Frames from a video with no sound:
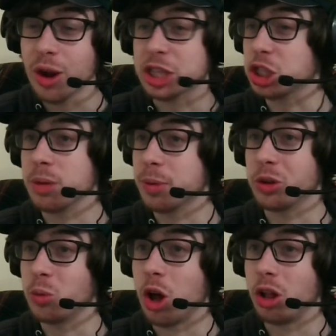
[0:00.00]
actually gonna break the
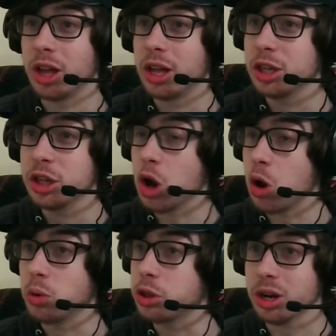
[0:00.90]
wall. Yo,
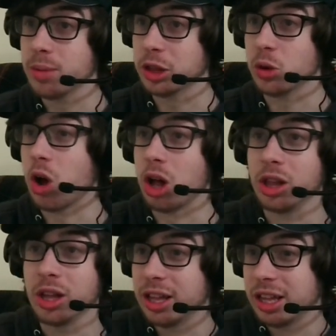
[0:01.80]
yeah, they're gonna break the wall.
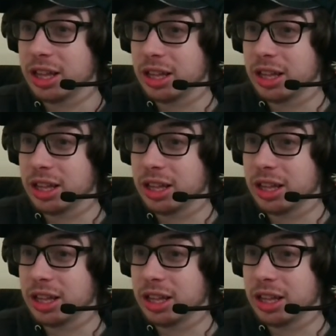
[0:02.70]
Plumber. you